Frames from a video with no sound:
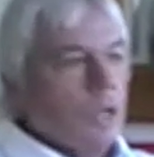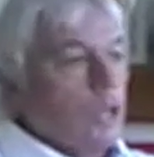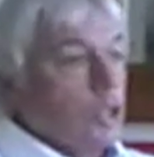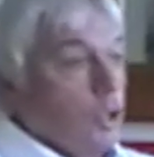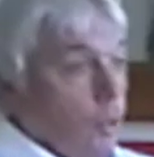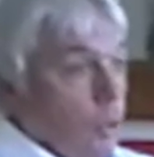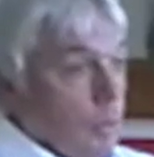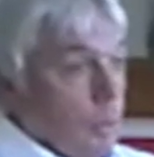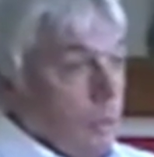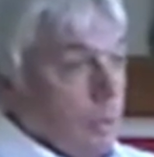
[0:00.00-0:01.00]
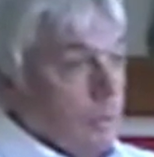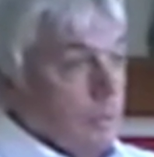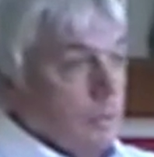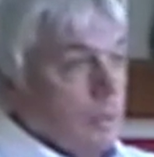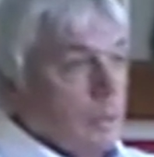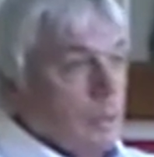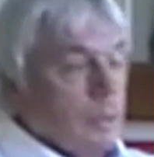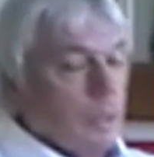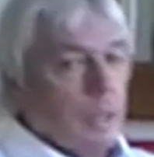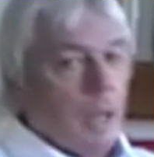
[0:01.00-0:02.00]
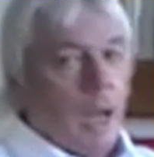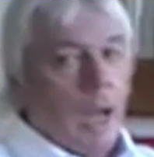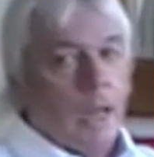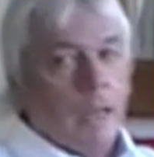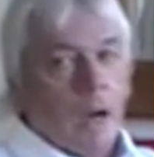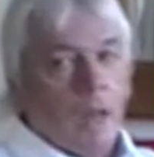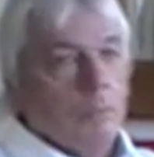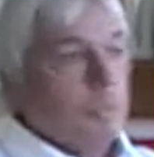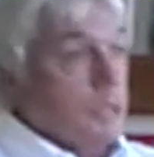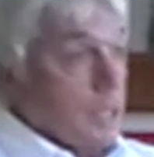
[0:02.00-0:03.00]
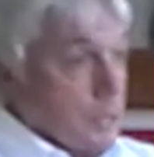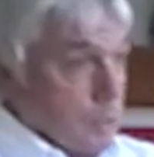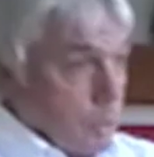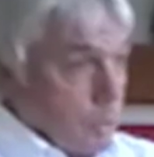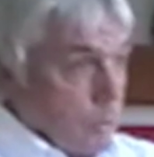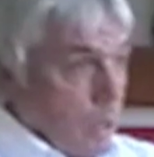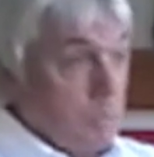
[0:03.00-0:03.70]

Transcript: uncallable and unpredictable.